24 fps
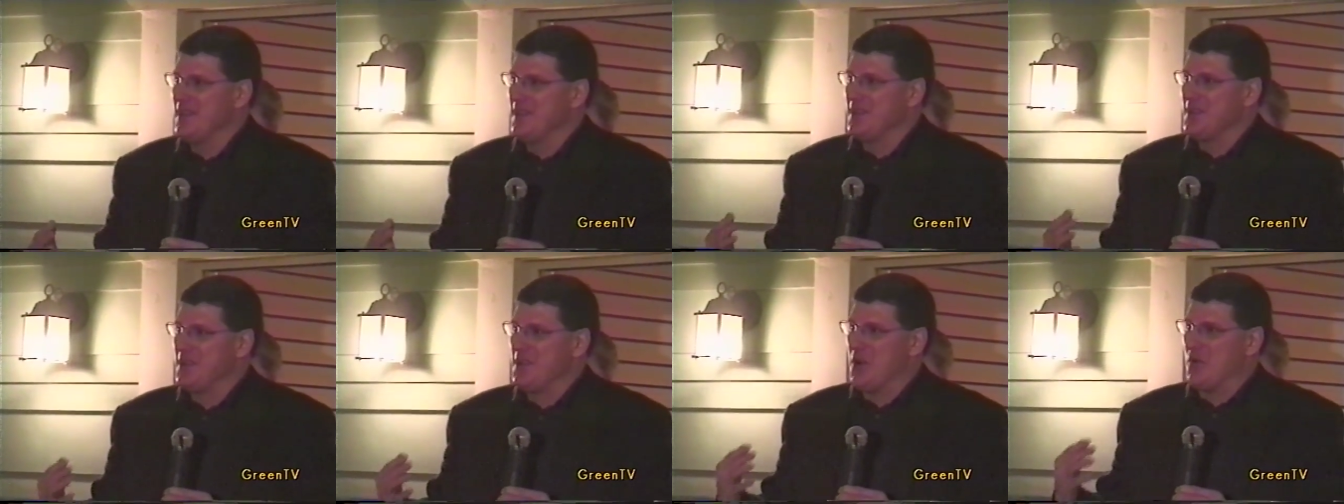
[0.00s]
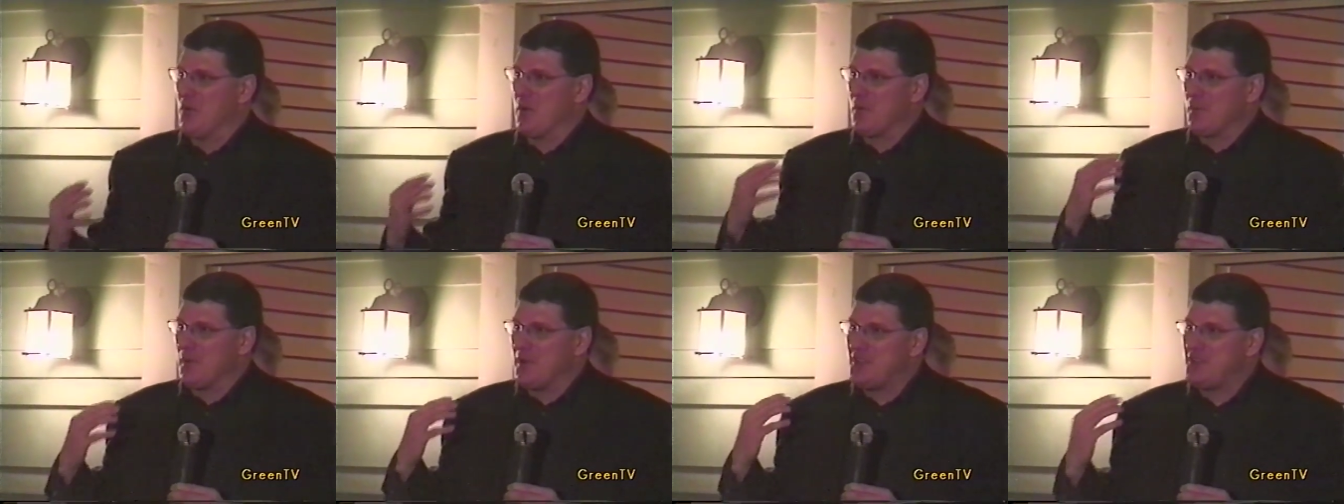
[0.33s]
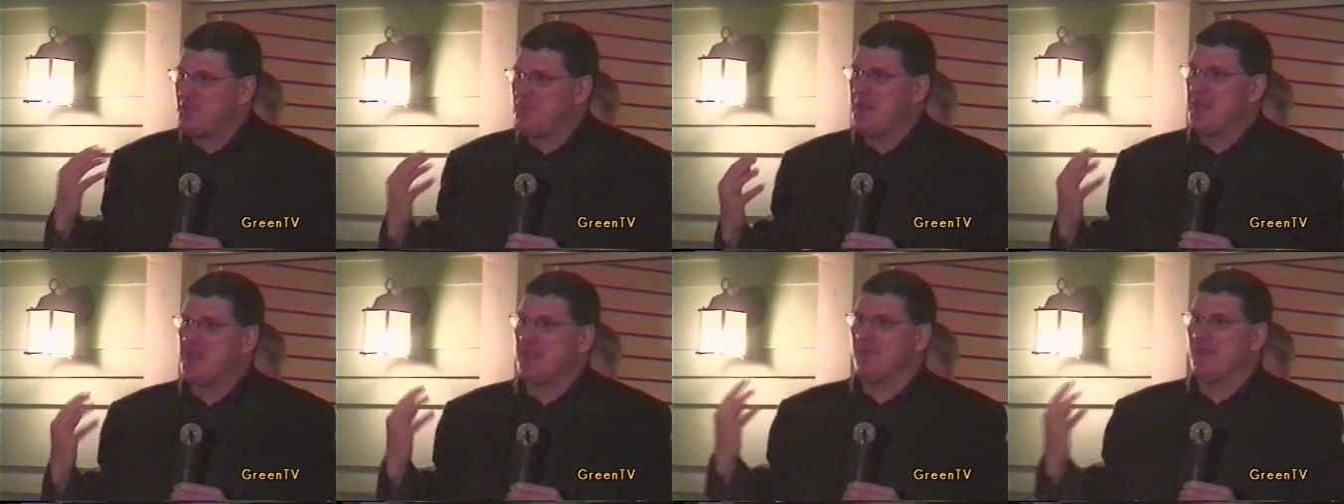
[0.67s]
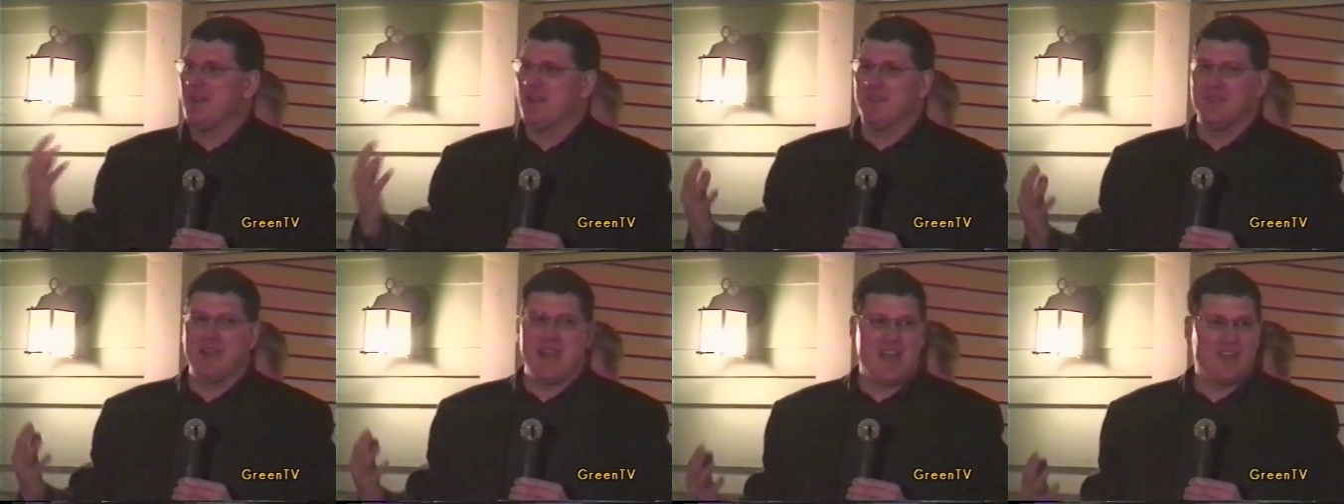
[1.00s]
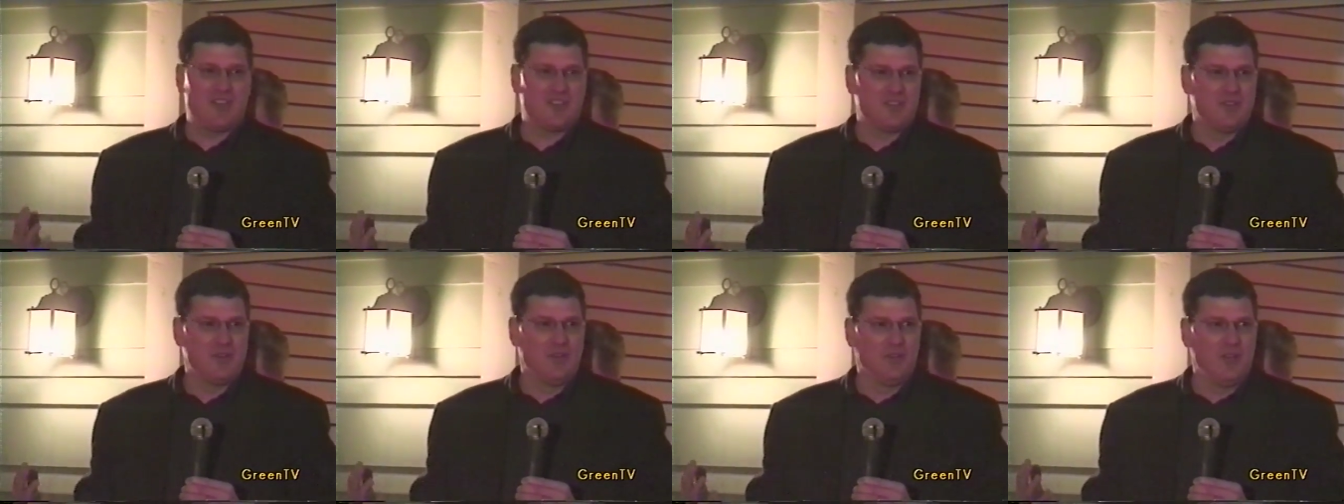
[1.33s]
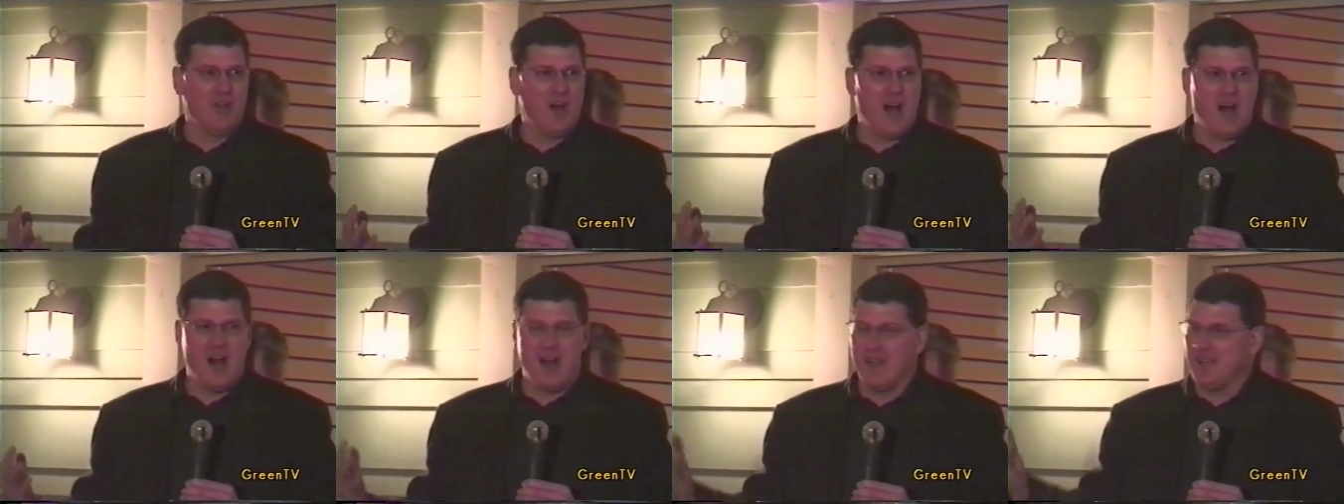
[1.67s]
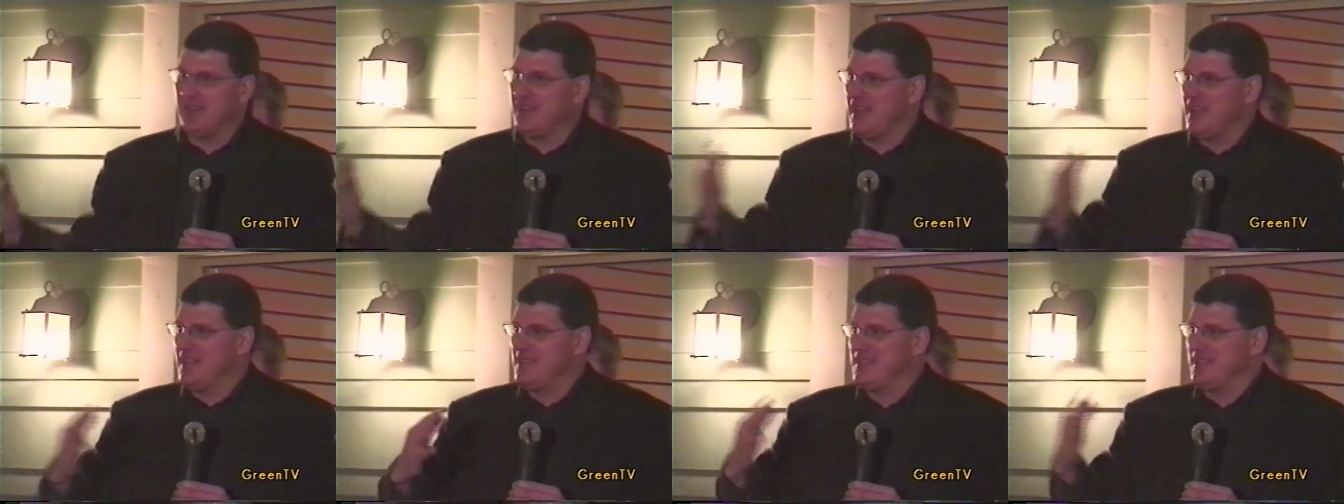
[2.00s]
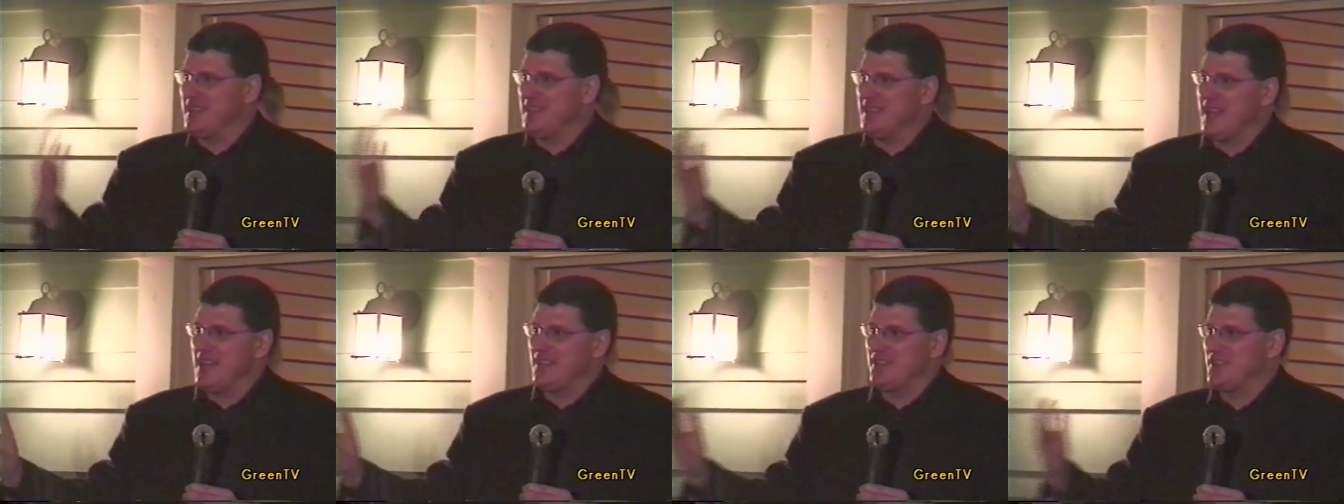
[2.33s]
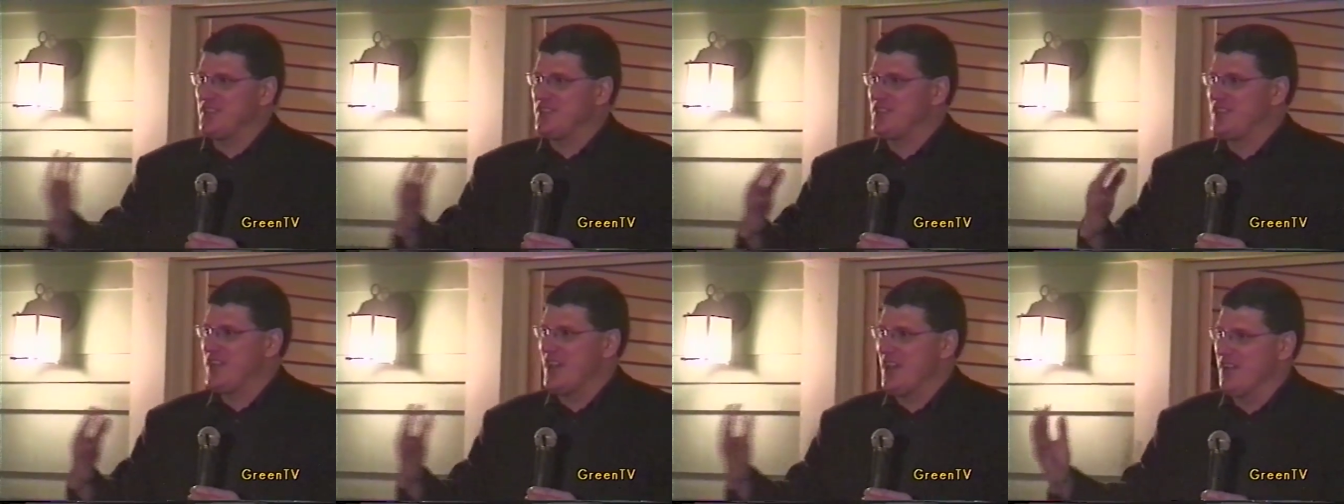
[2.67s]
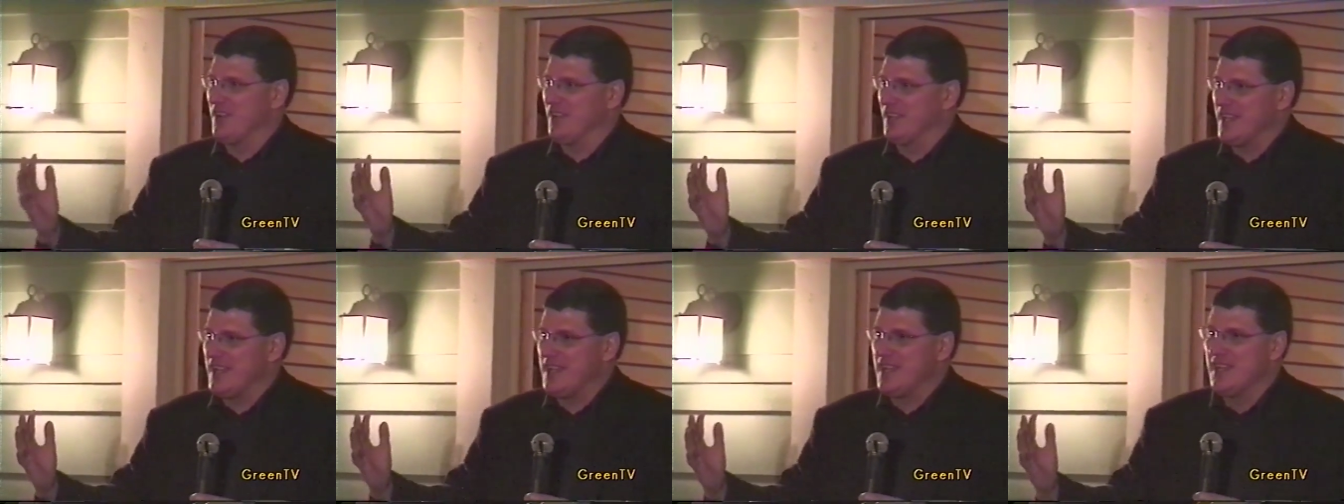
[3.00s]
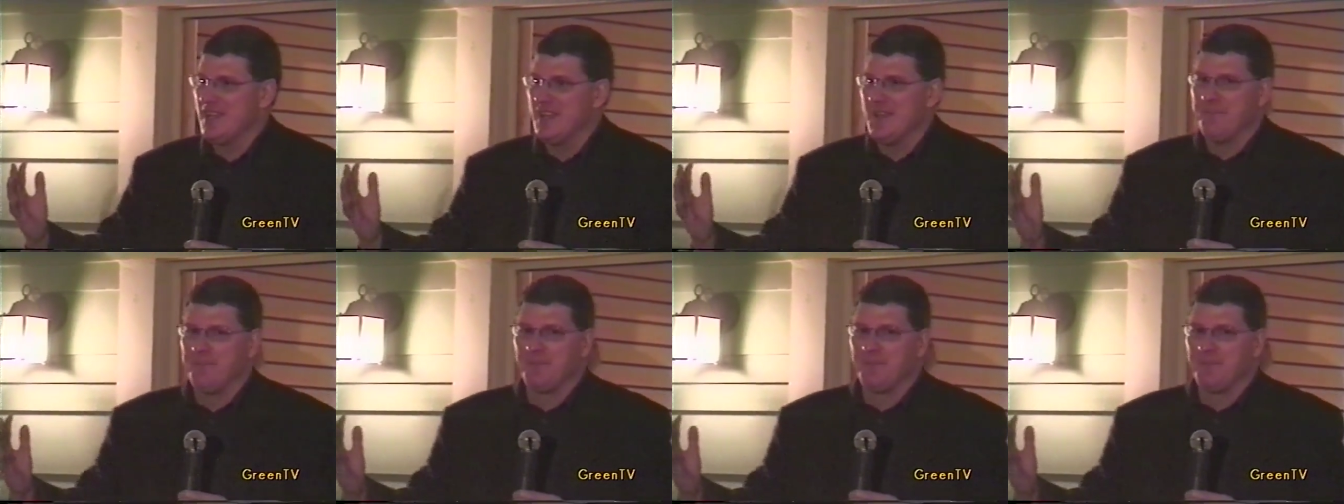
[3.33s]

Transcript: you know, when we speak of international law, it isn't necessarily